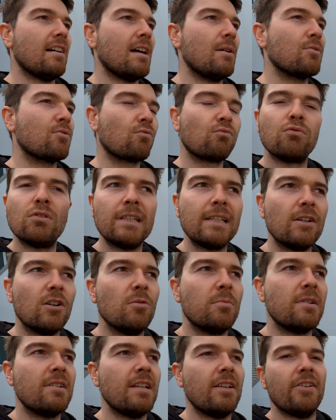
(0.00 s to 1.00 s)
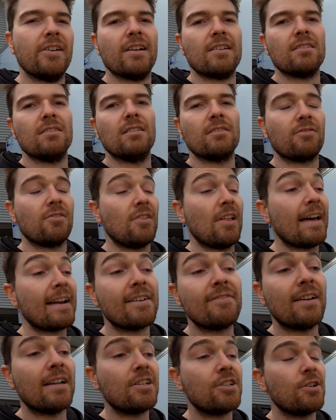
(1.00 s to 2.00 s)
I was really hoping to take you guys along for
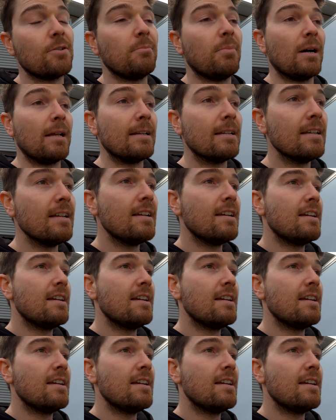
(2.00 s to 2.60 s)
that adventure, but